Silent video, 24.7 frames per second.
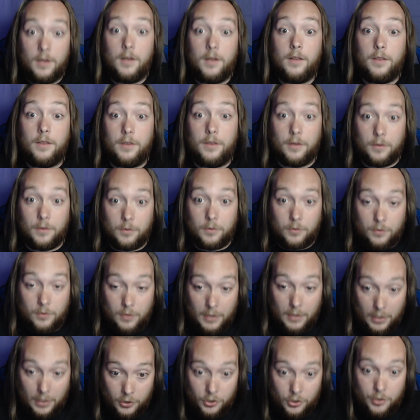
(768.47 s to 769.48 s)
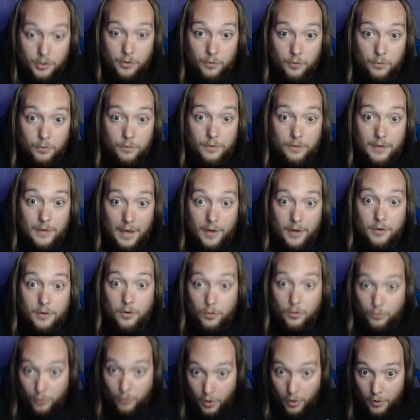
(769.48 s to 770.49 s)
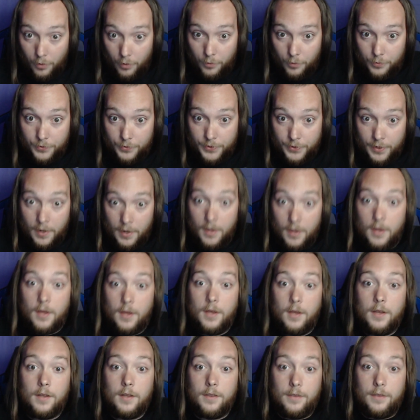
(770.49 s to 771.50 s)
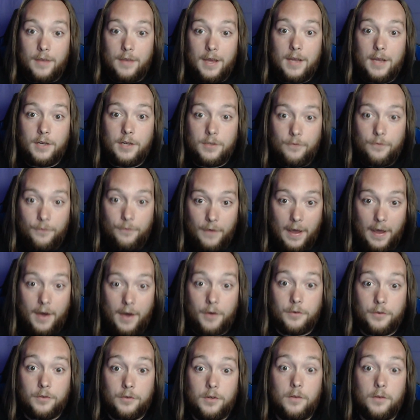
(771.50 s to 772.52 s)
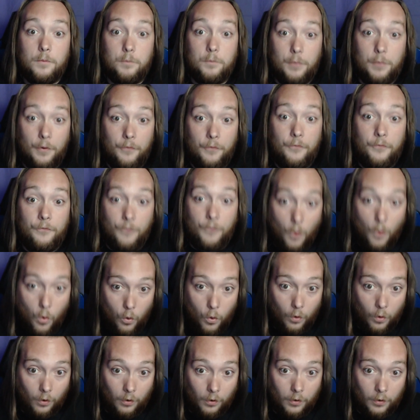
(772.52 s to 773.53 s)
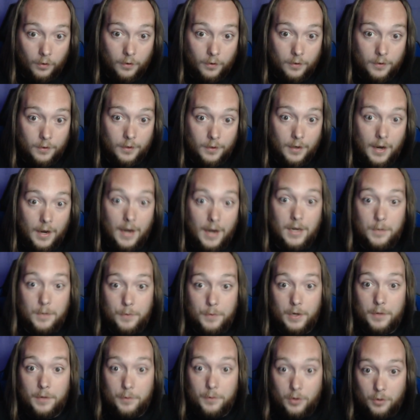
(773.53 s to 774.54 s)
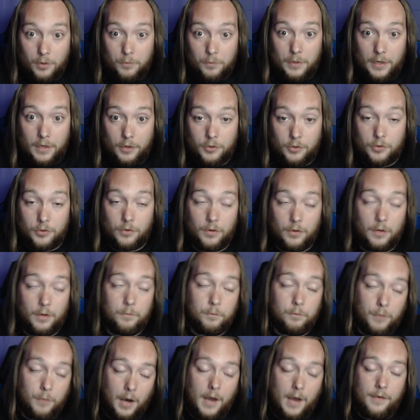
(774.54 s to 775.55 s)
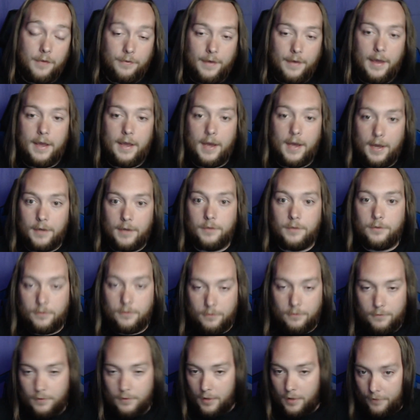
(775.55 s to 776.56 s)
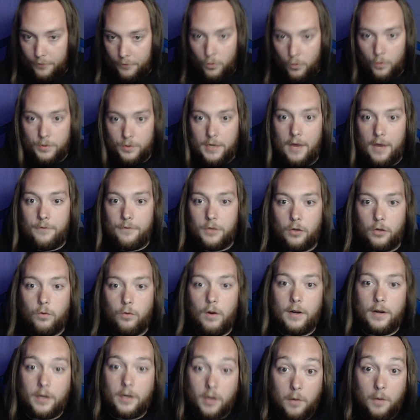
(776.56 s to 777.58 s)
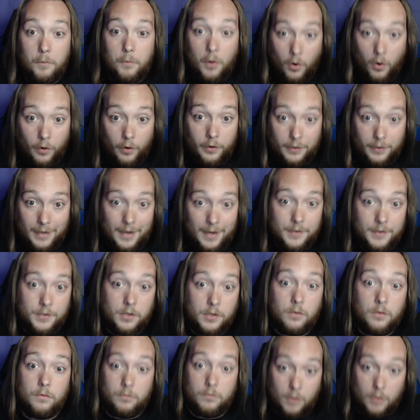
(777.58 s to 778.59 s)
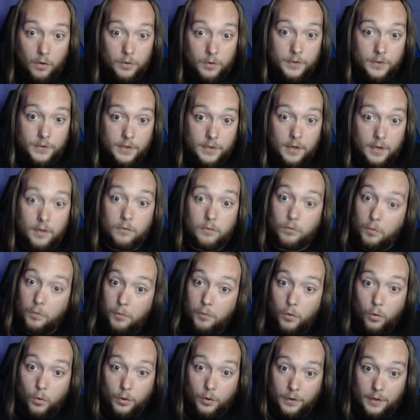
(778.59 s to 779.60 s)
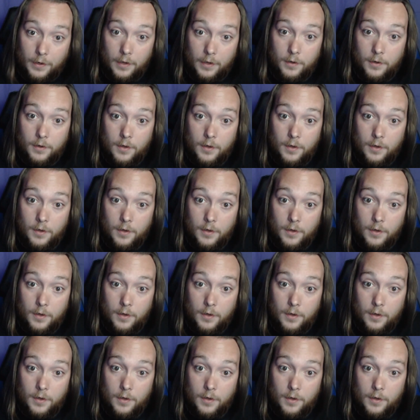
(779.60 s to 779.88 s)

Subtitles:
The issue that arose, they found before anybody could be injured. And by they, I, of course, have to credit a park guest who noticed it and reported it.